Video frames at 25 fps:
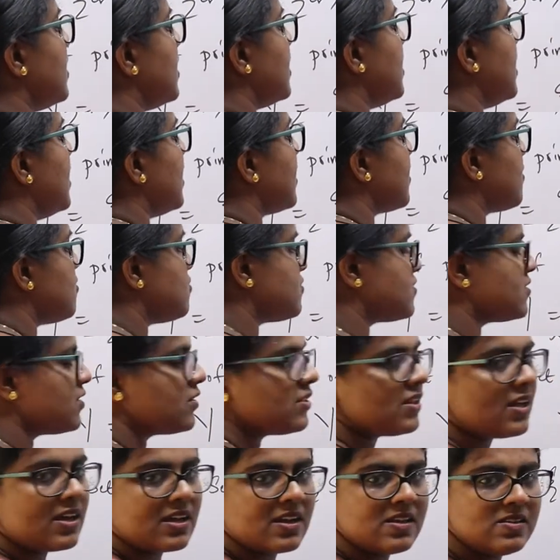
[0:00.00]
here also
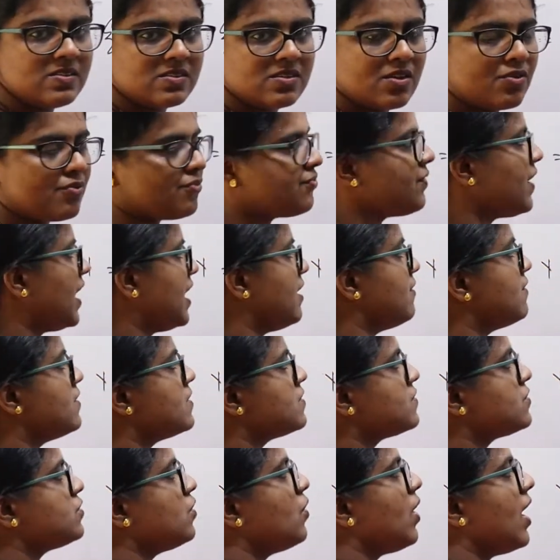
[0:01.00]
there is 5.
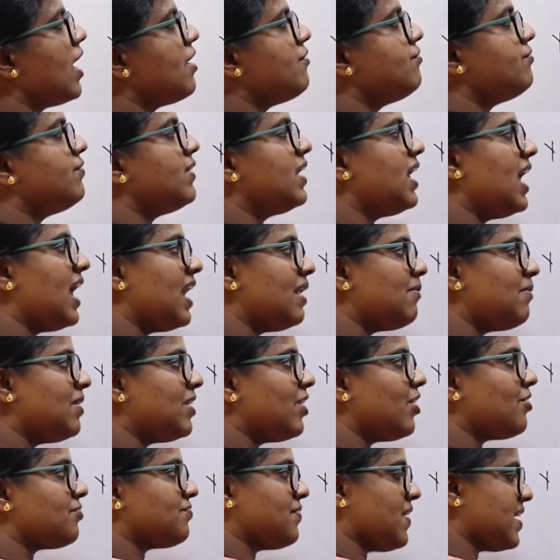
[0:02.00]
So every
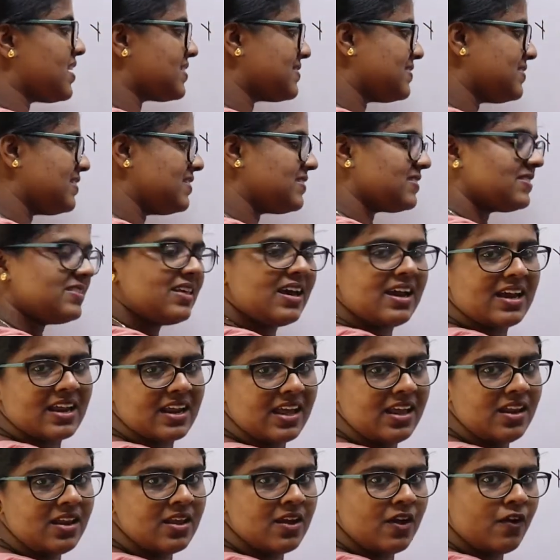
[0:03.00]
element of X is there
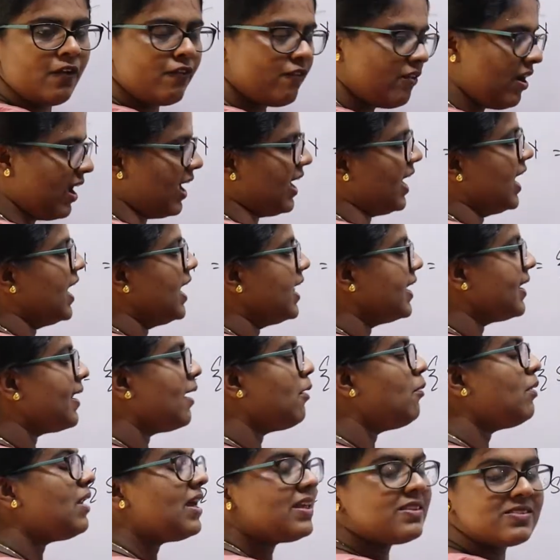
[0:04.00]
in Y.
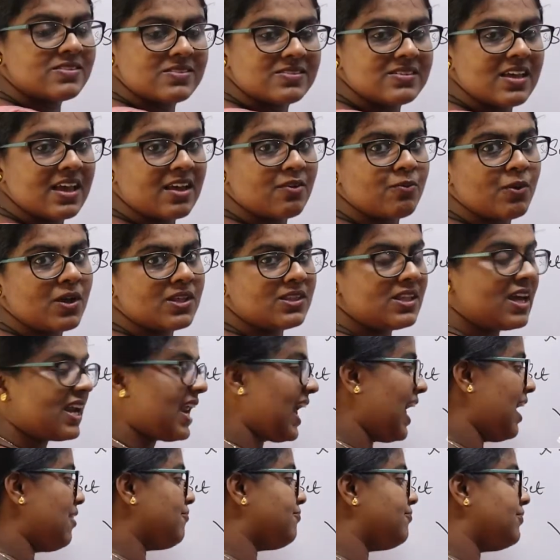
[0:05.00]
Now let's check whether
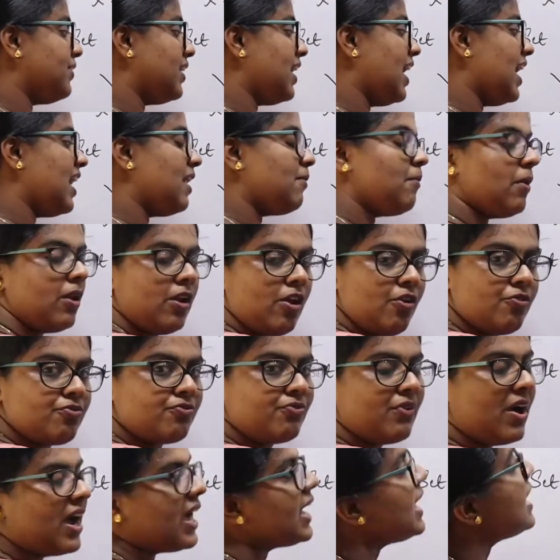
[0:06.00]
every element of
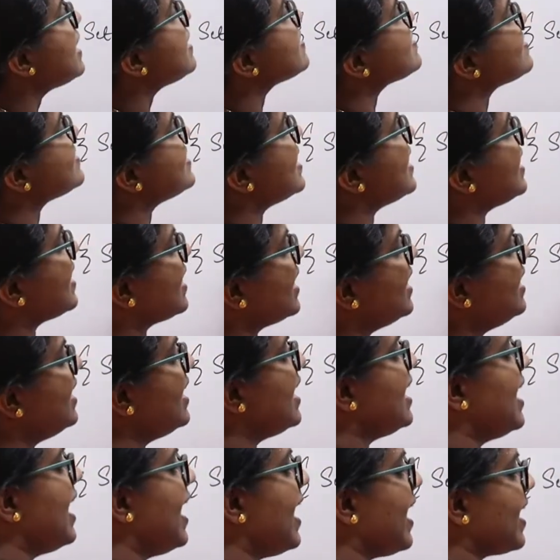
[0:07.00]
Y is there in
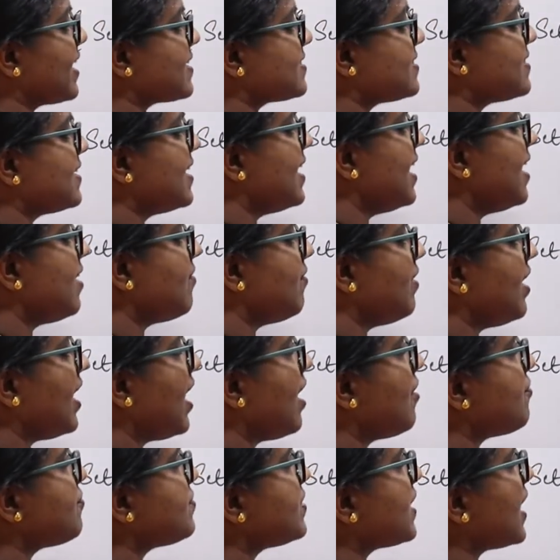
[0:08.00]
X. Here we
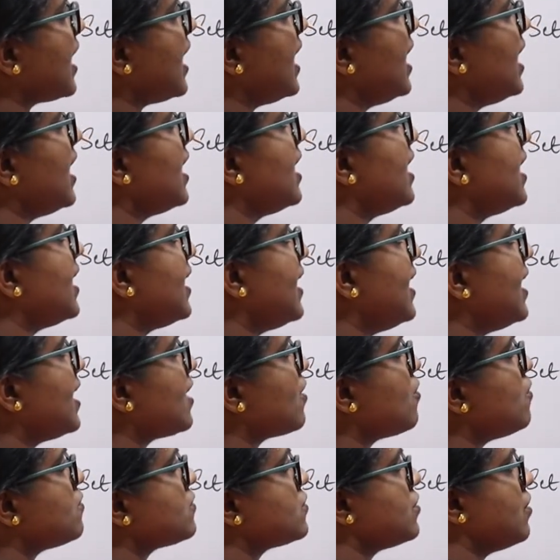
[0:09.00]
have 3, here
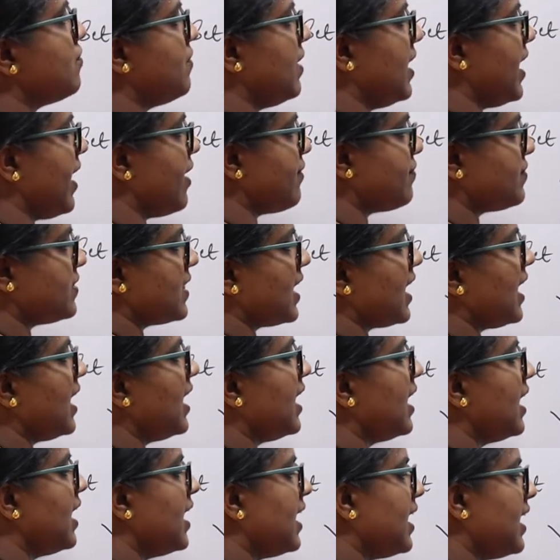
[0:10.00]
also we have
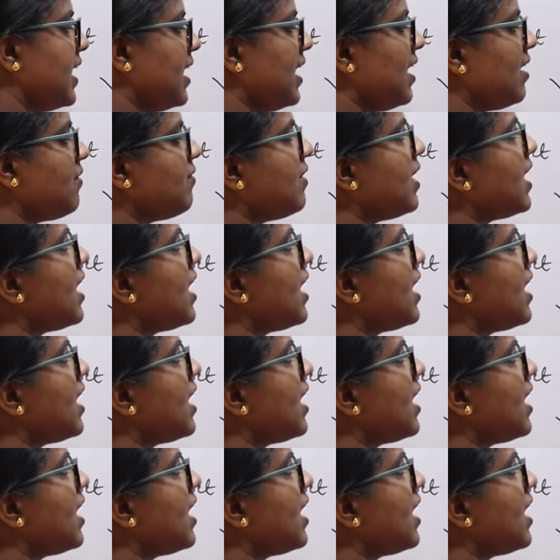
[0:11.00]
3, here we